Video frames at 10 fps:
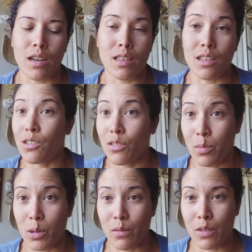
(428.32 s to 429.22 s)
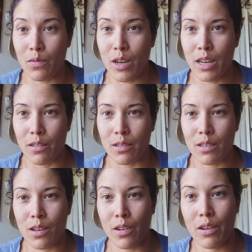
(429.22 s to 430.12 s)
in the description of this video.
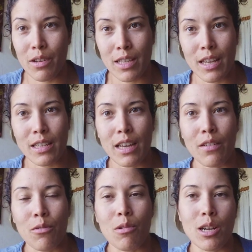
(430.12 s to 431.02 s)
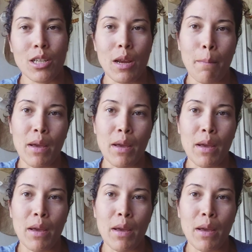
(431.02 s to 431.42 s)
So anyways, thanks again for watching.